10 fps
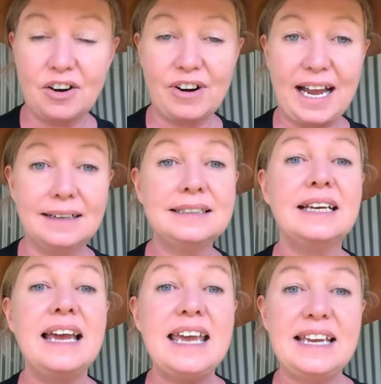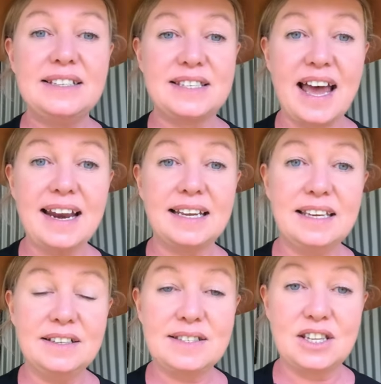area is that
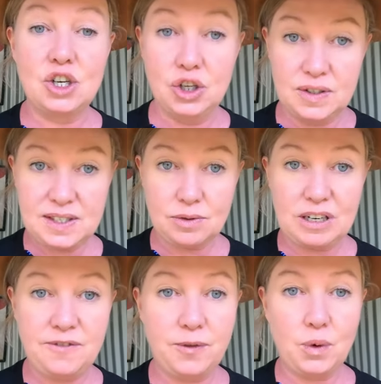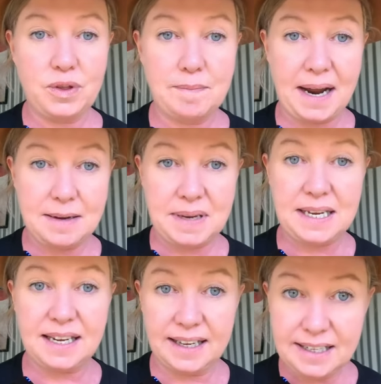is the nursery for the baby
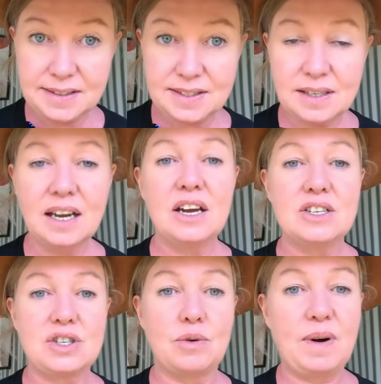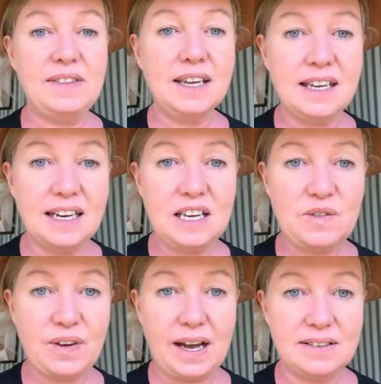keets. So when the guinea
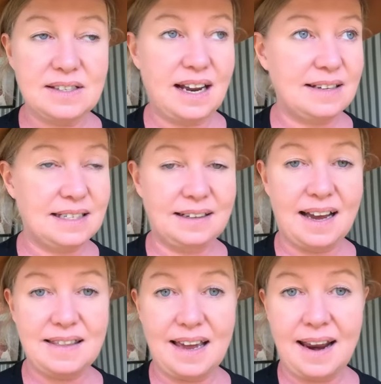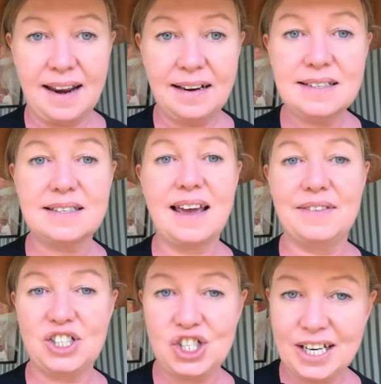fowl start to lay their eggs
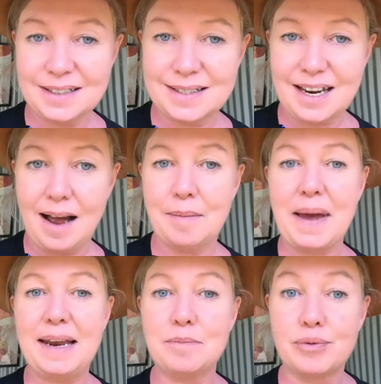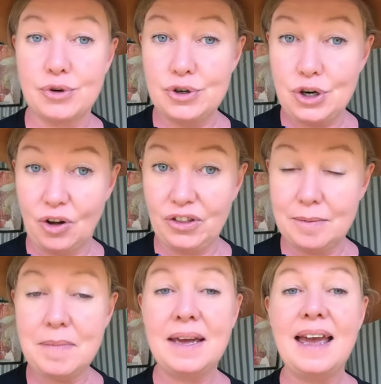and the chickens come and brood on
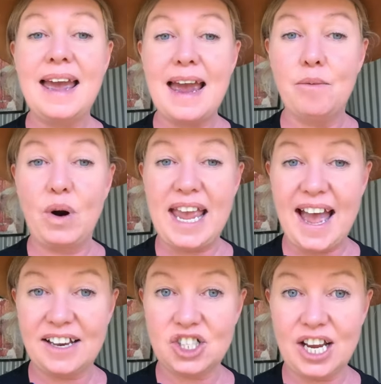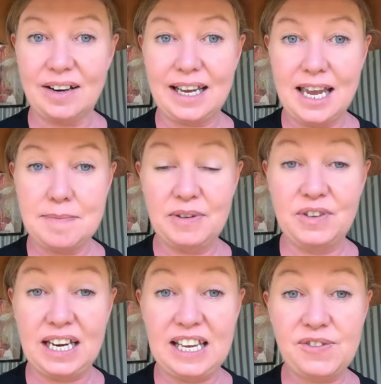them and we hatch out a heap
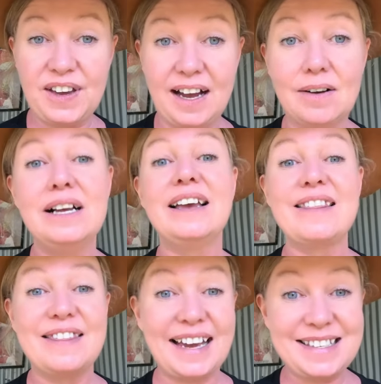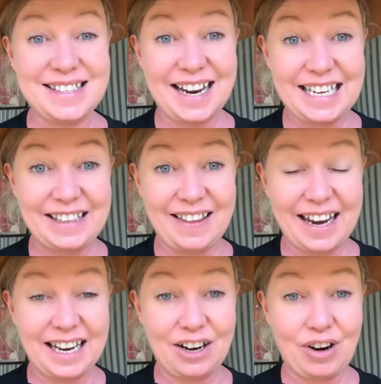of guinea fowl, they stay in
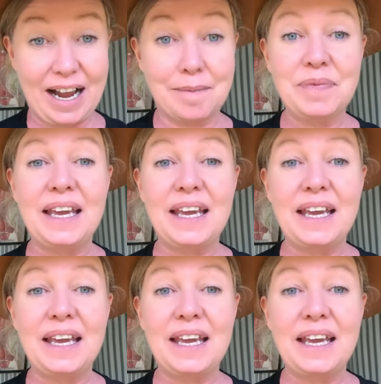that area.